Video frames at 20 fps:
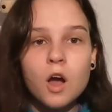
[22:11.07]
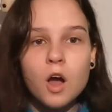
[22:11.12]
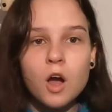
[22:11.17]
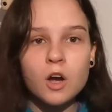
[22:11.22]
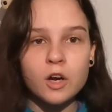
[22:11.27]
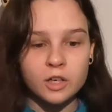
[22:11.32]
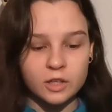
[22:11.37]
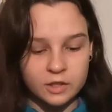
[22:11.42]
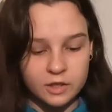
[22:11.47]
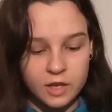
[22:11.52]

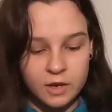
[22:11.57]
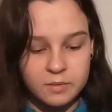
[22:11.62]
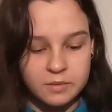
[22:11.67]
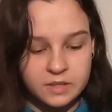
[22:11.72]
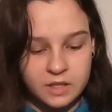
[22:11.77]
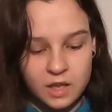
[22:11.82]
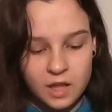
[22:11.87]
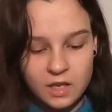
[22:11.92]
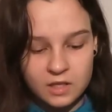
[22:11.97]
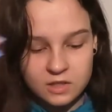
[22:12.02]
Oh, that was
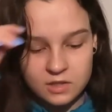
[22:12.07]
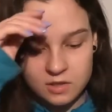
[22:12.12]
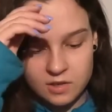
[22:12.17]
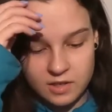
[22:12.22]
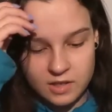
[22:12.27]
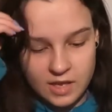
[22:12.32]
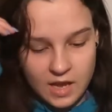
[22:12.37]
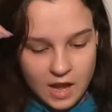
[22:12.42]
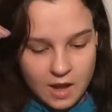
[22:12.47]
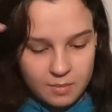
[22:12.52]
the last
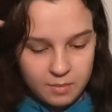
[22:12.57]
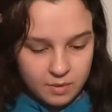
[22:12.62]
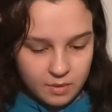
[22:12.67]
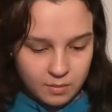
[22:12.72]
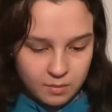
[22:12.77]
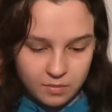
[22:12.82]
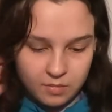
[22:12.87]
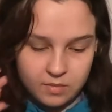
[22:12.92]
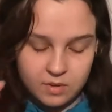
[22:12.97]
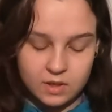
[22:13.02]
song of the
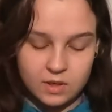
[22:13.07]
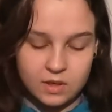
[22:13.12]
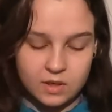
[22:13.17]
album!